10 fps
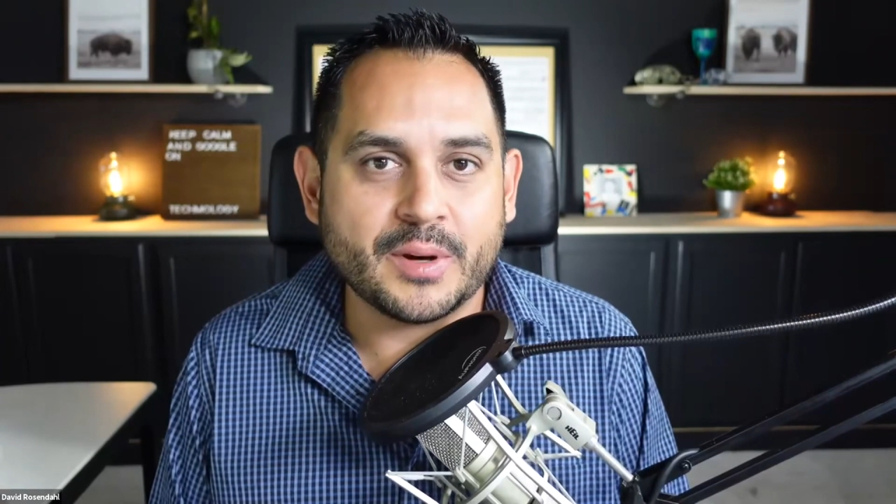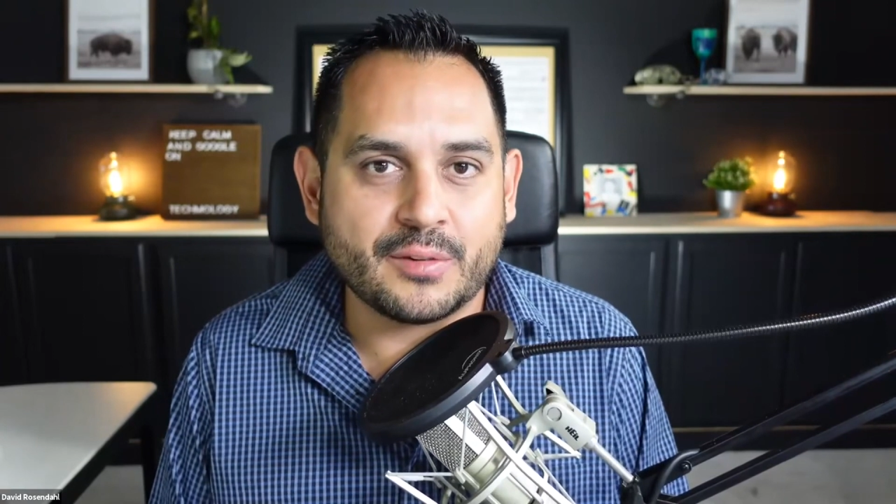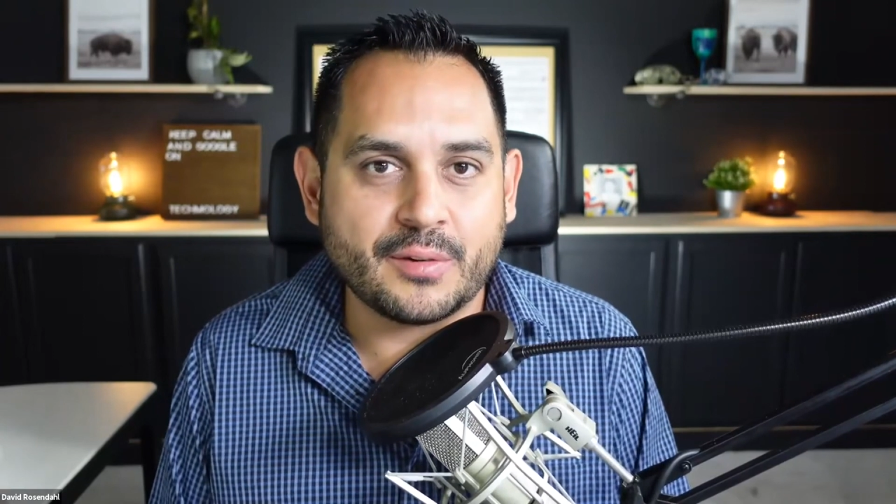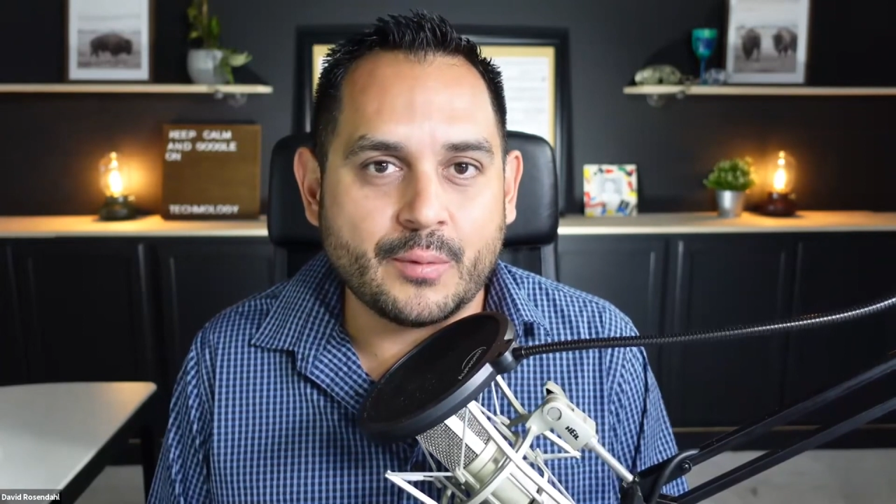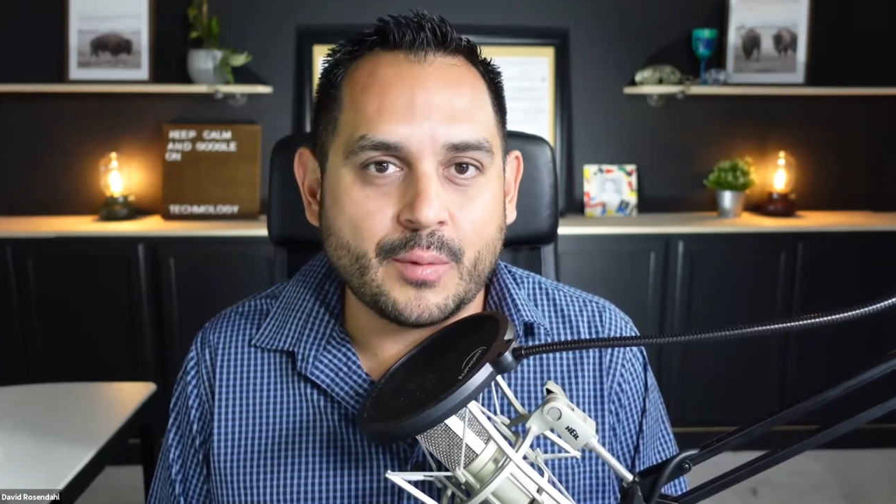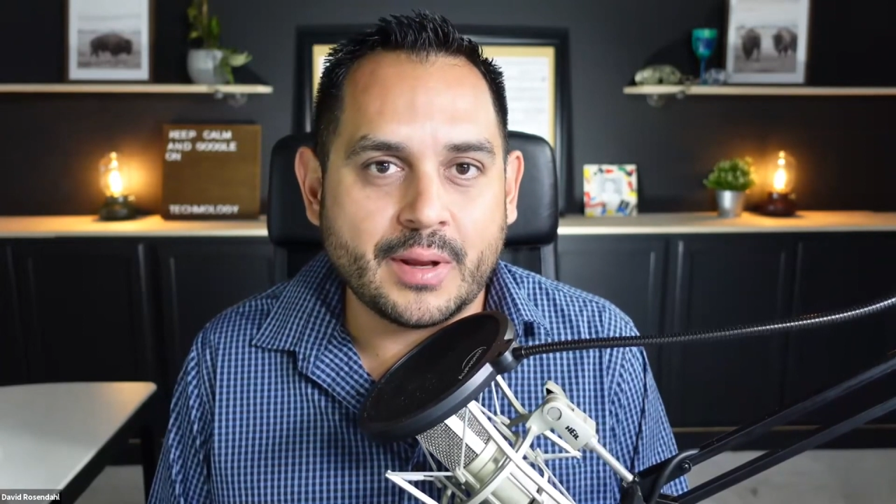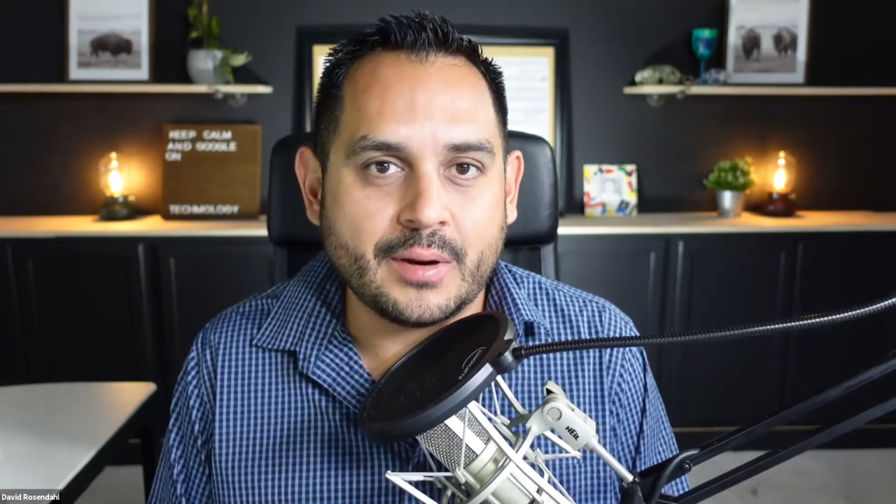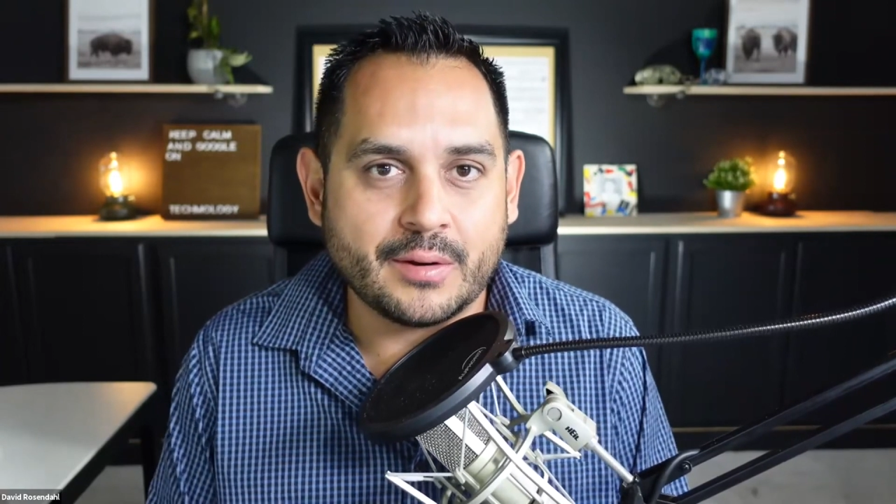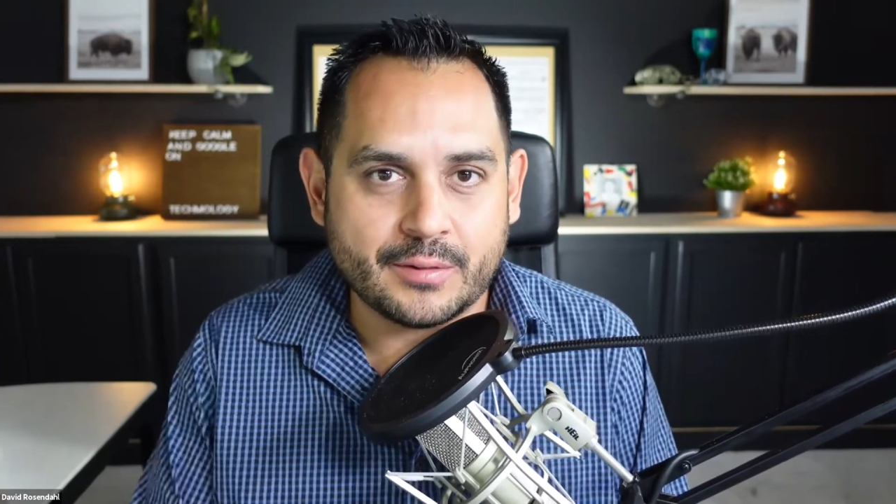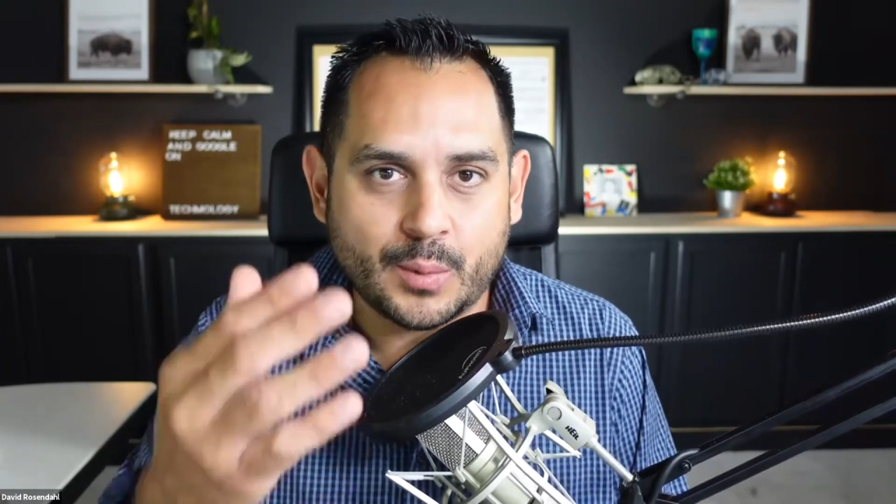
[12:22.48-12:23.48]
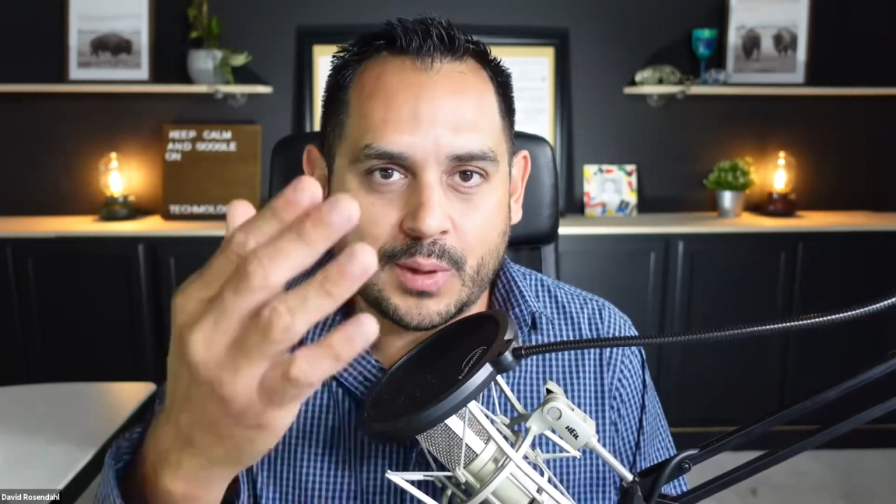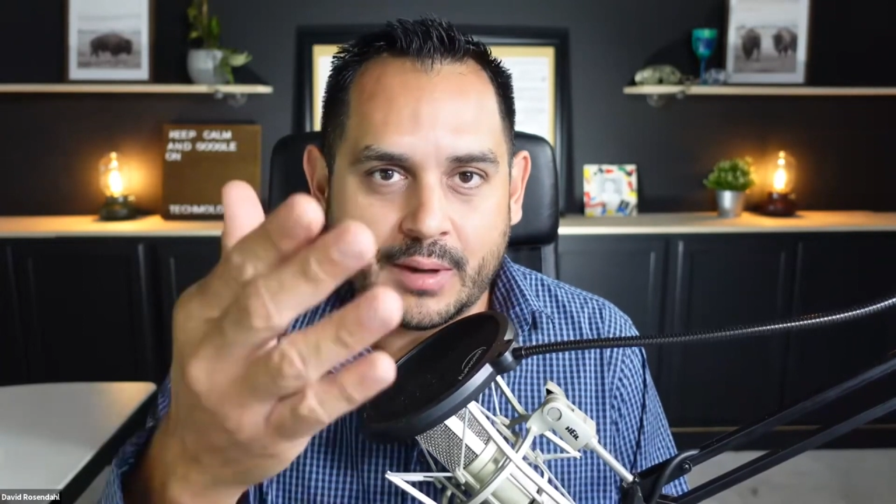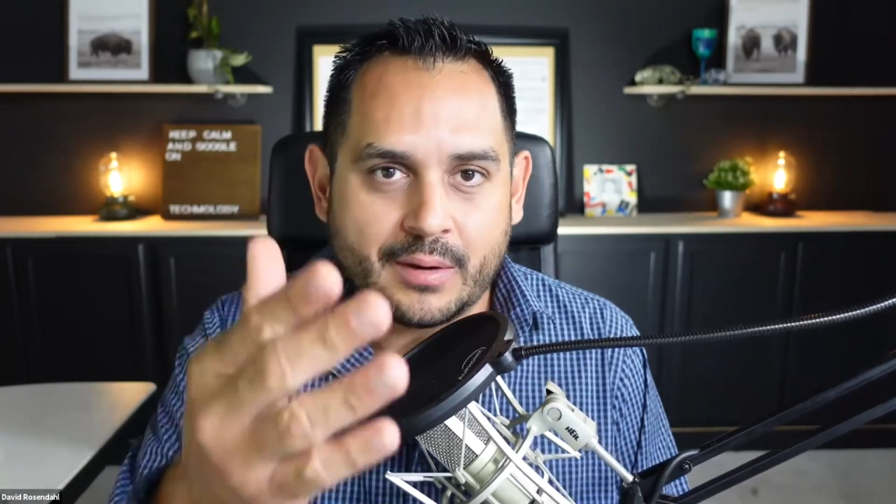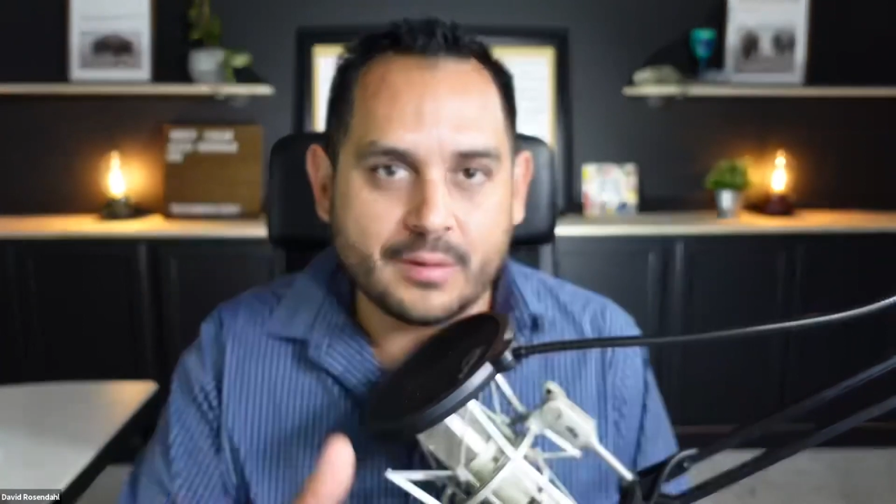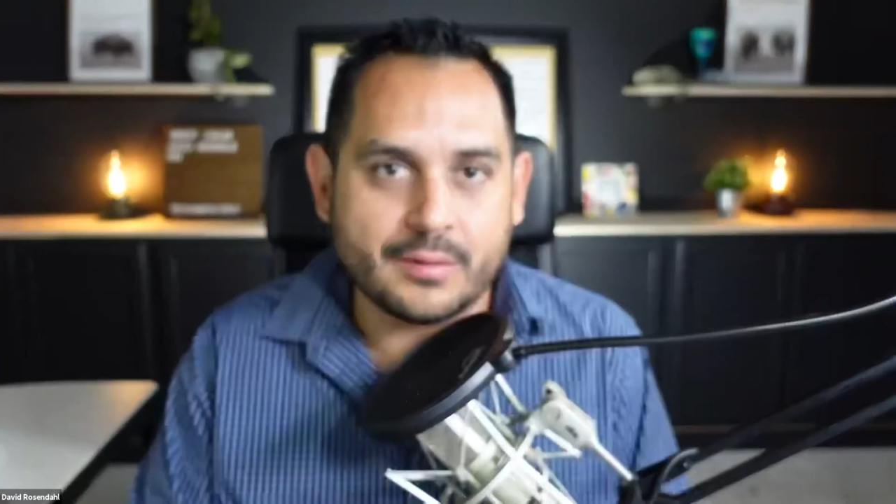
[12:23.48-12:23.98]
especially when they know someone
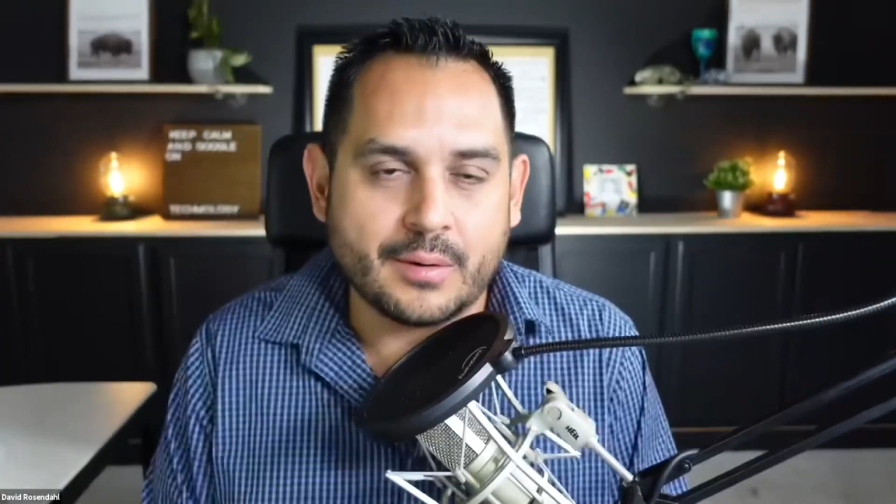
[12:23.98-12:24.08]
like you